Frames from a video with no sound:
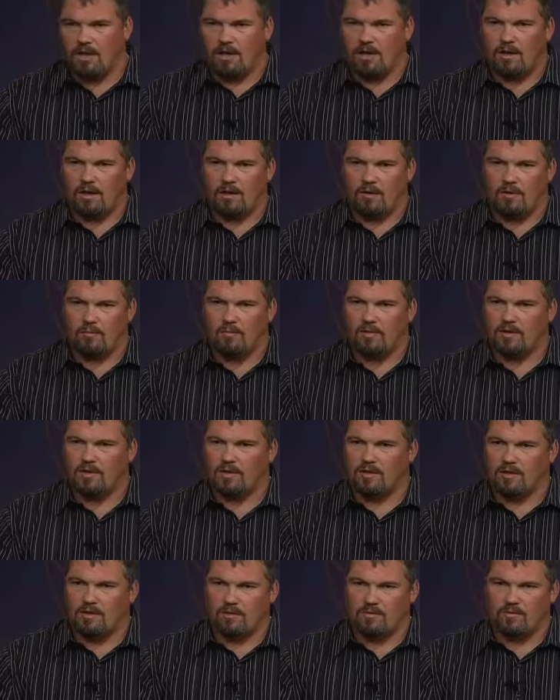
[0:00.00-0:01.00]
Um, but
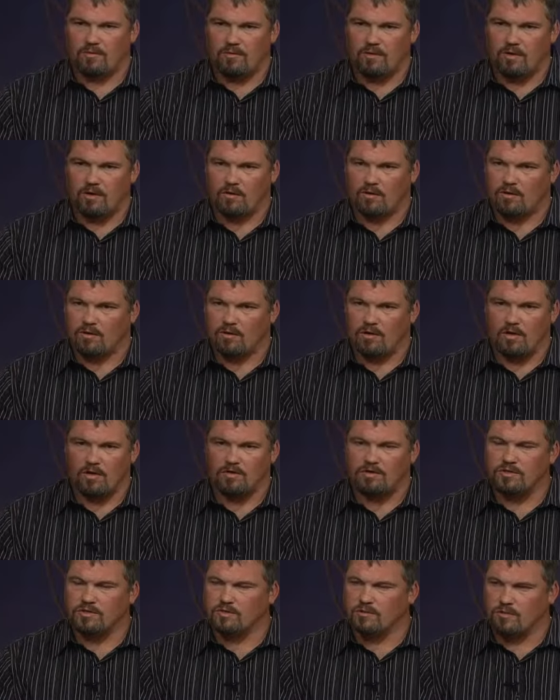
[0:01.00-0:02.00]
the you know the, the,
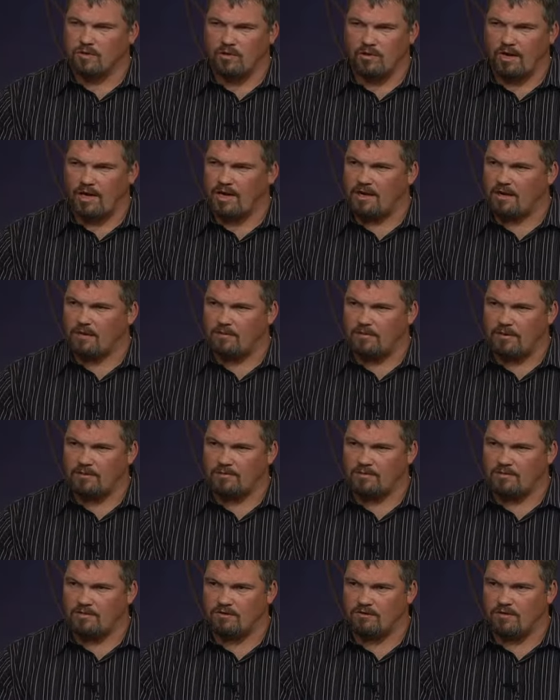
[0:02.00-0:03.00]
coaches were great. I mean, I'm
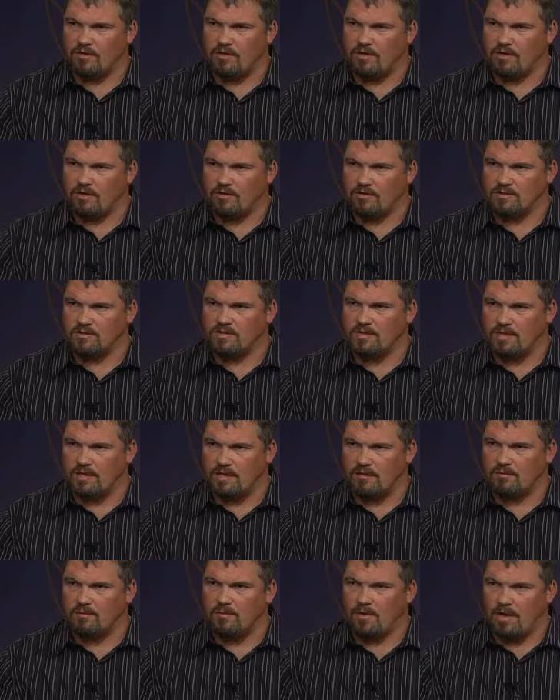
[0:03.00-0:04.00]
still very close to
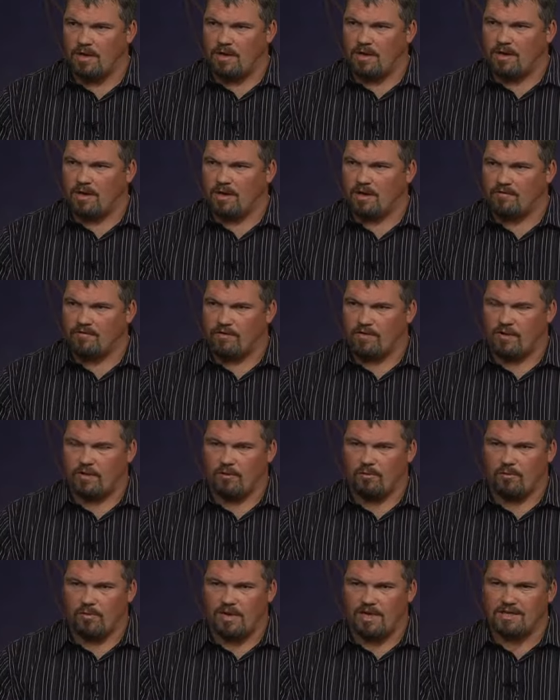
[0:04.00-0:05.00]
them and
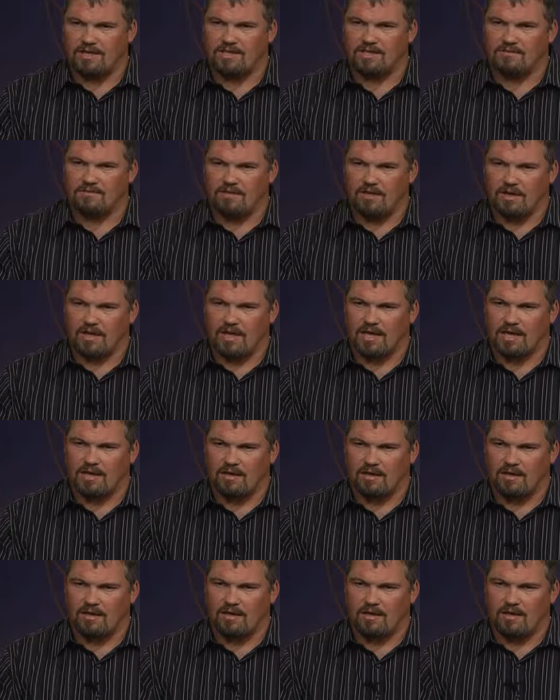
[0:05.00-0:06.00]
everything. But I just felt like
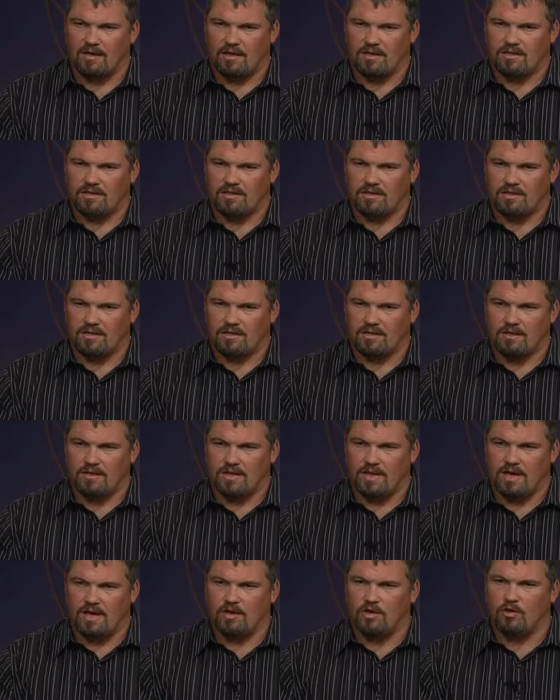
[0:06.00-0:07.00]
it, it, it's
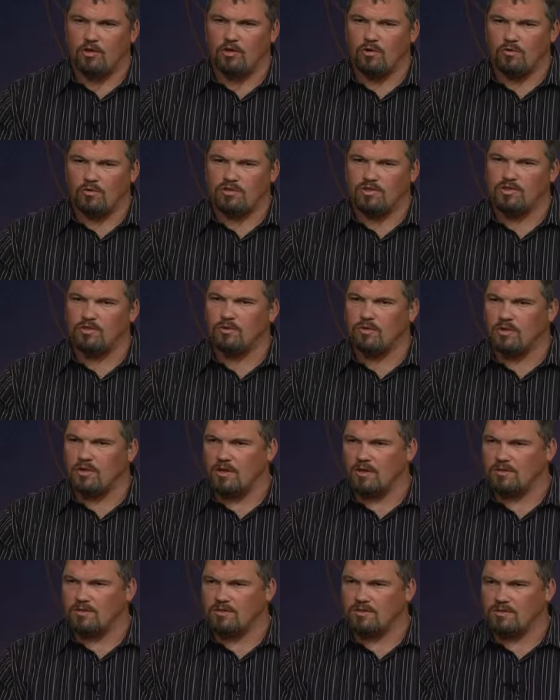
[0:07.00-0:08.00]
I knew it was too
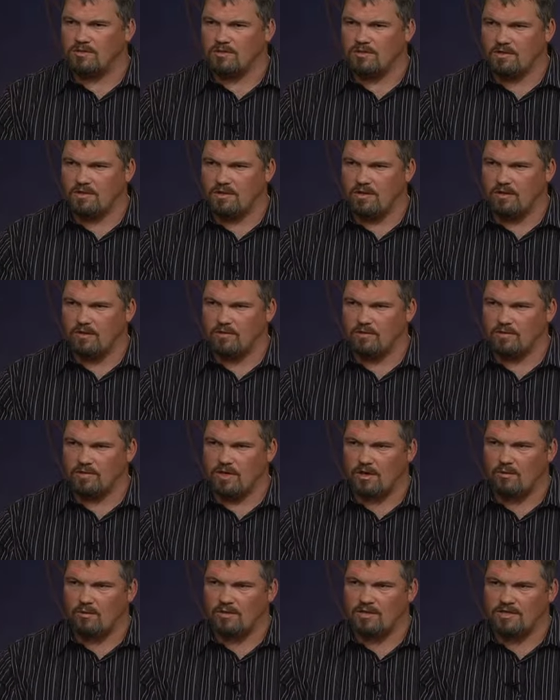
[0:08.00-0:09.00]
close. You know, it was
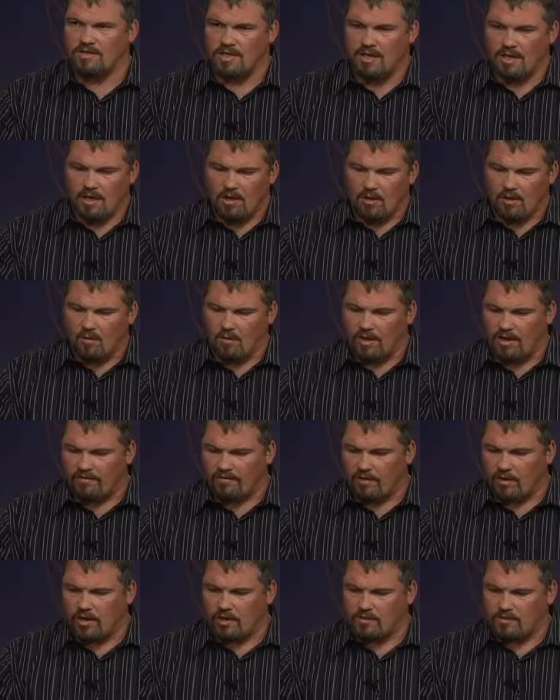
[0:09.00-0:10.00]
always
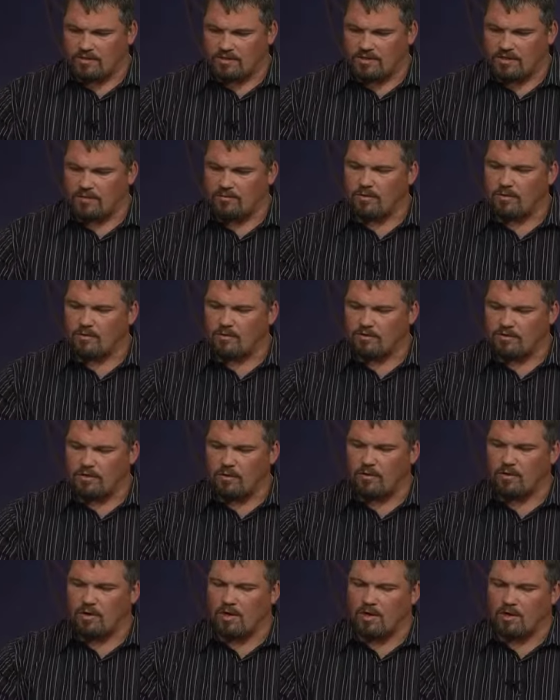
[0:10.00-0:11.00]
whenever I, something was
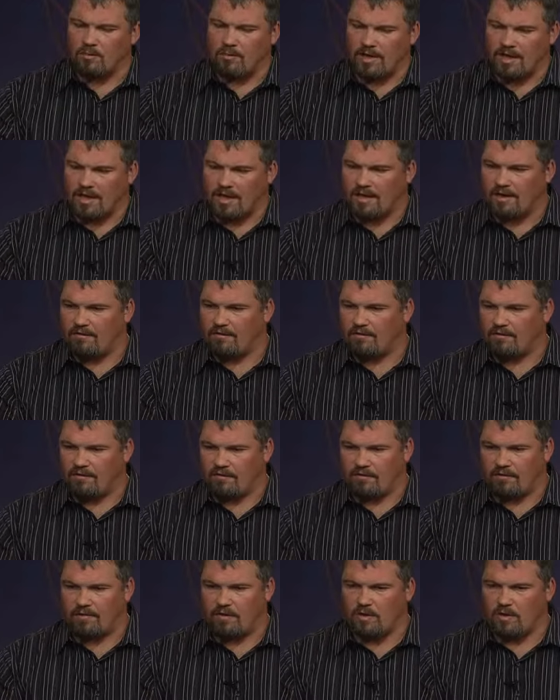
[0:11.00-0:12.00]
going on in my
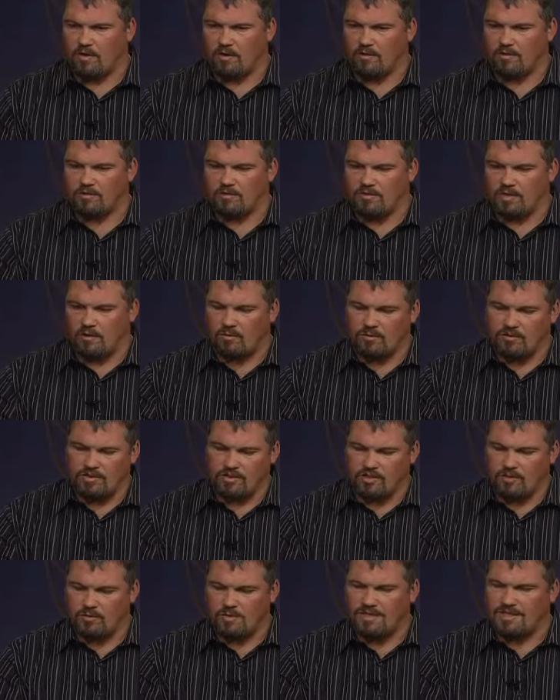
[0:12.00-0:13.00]
life. You know, it was always
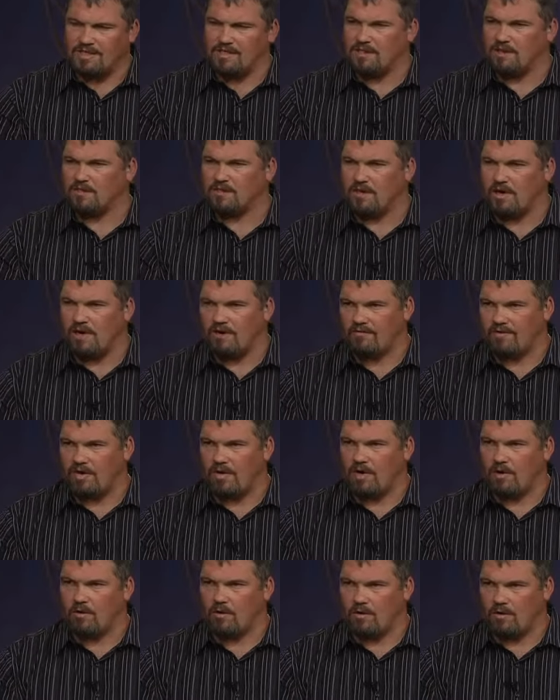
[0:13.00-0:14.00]
too easy to drive an
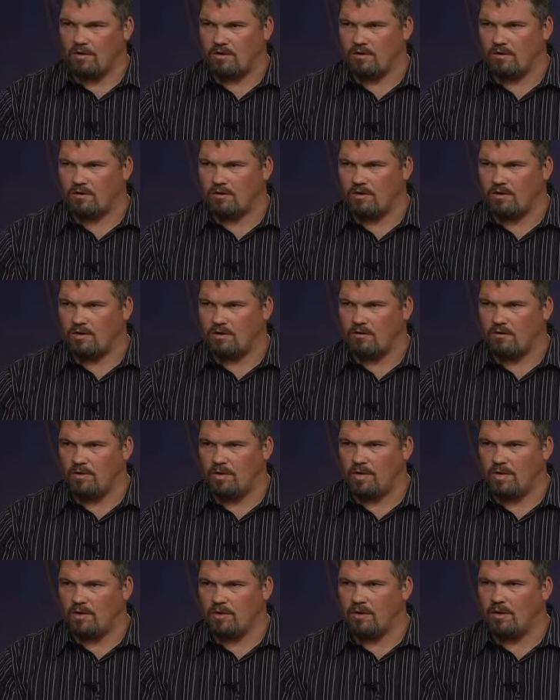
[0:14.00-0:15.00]
hour. You know,
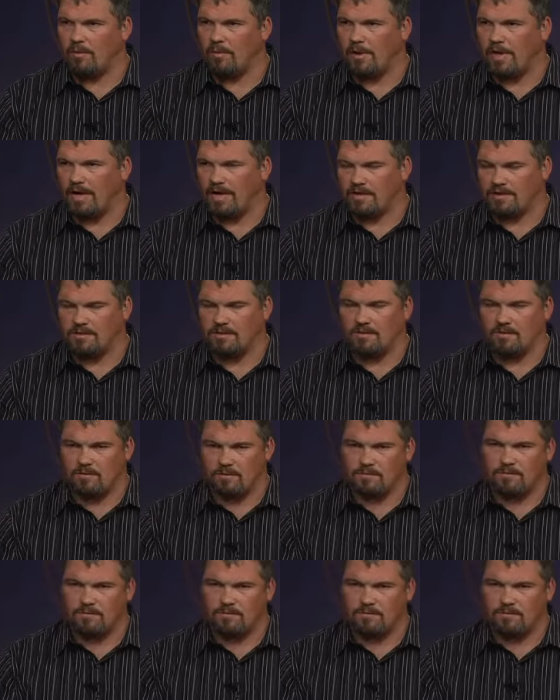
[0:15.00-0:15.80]
and come back. So.